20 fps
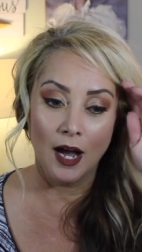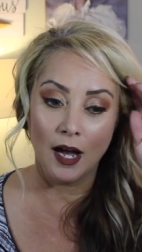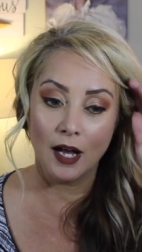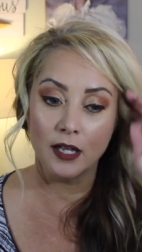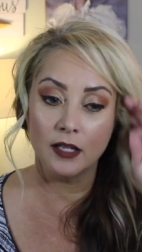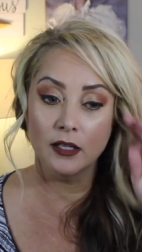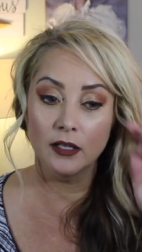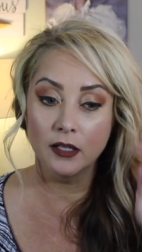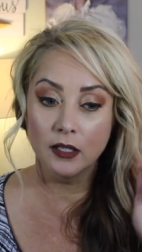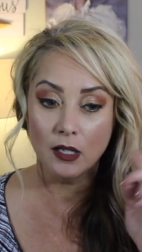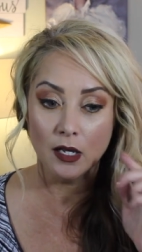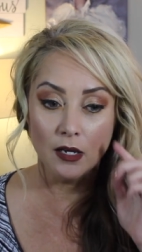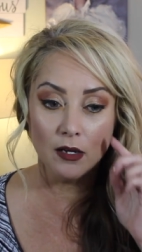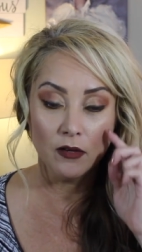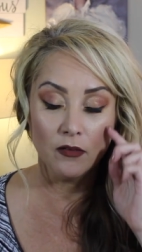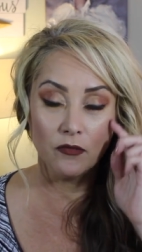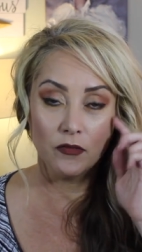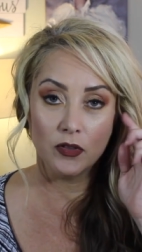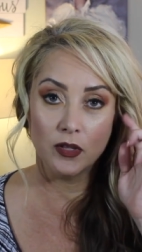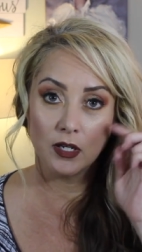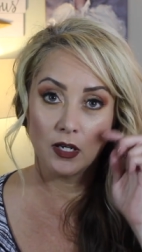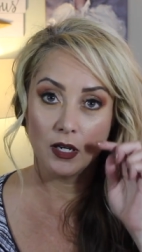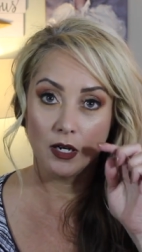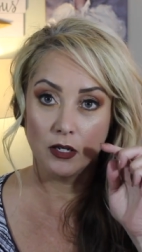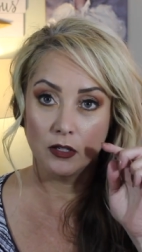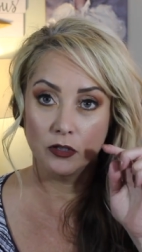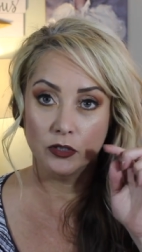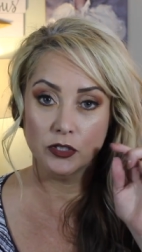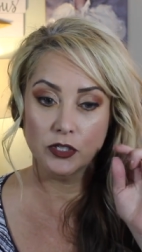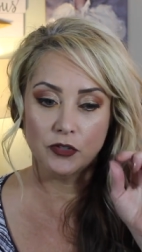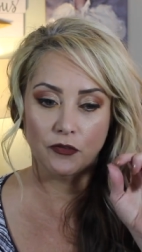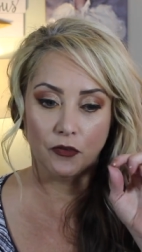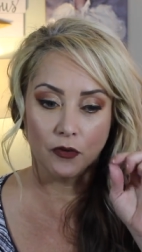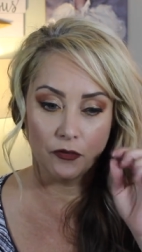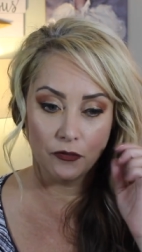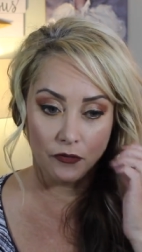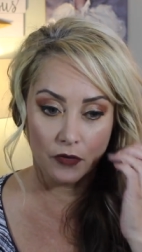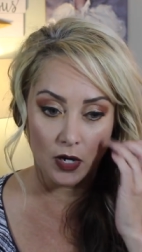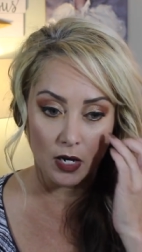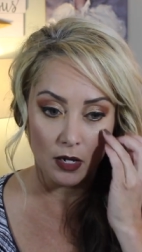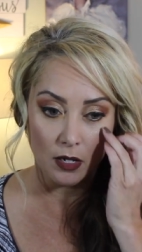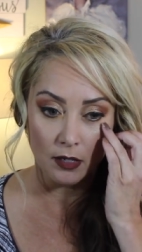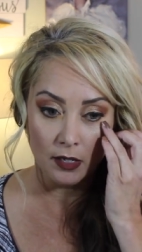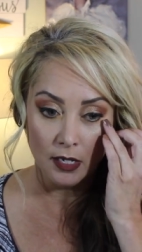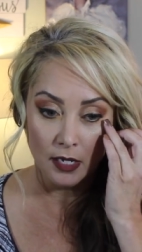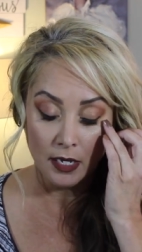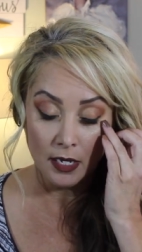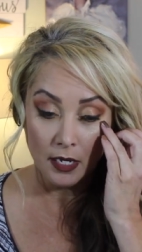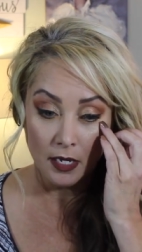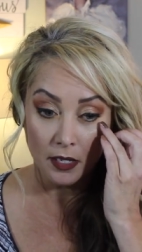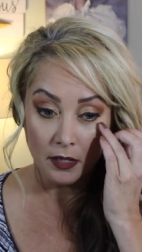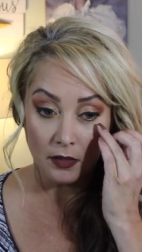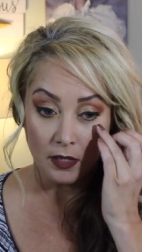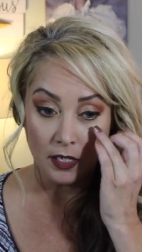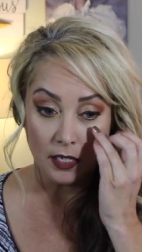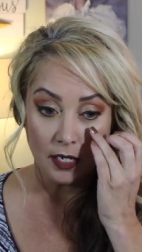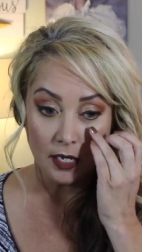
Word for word: I love the colors for fall. The